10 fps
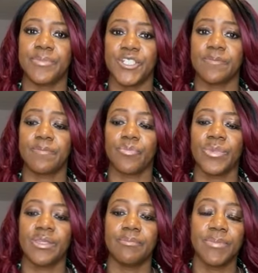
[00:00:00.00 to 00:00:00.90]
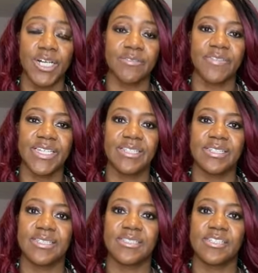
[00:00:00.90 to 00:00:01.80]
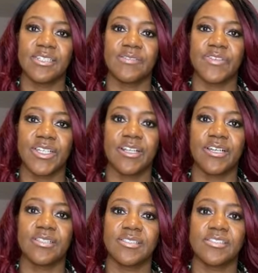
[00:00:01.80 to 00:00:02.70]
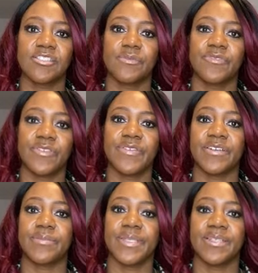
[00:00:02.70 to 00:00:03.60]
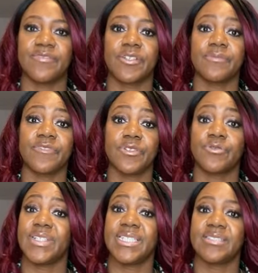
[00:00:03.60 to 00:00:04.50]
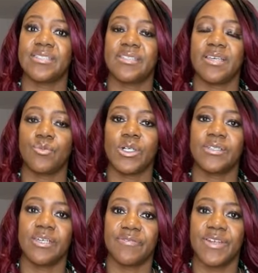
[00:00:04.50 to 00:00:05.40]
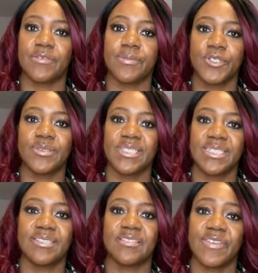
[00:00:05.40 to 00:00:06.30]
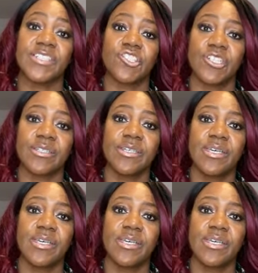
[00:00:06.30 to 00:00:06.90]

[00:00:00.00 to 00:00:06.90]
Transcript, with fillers: But my feeling is that if a client has come for therapy, they've come for a reason and they want a therapeutic intervention.